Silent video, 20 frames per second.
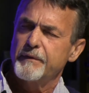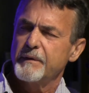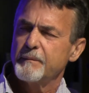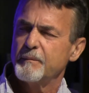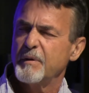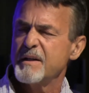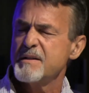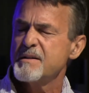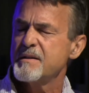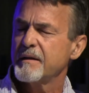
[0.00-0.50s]

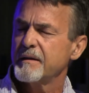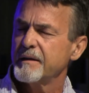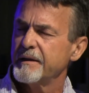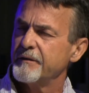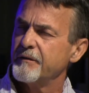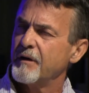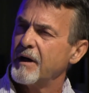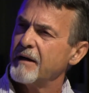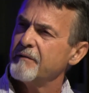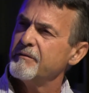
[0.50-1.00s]
So
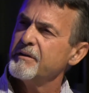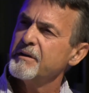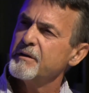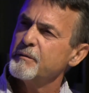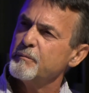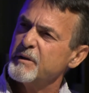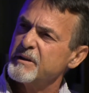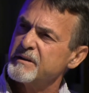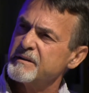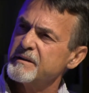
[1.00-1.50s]
basically
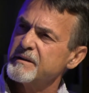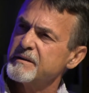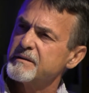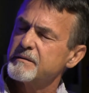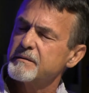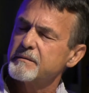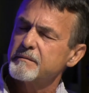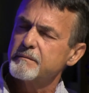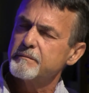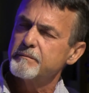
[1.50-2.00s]
driving the
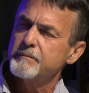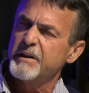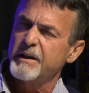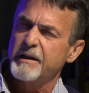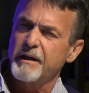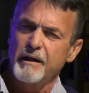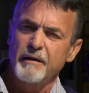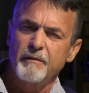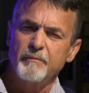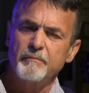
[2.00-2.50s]
business
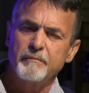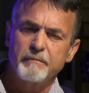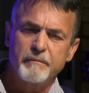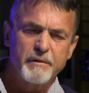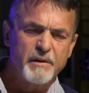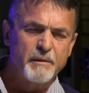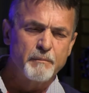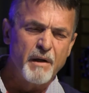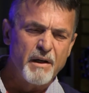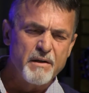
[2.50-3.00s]
became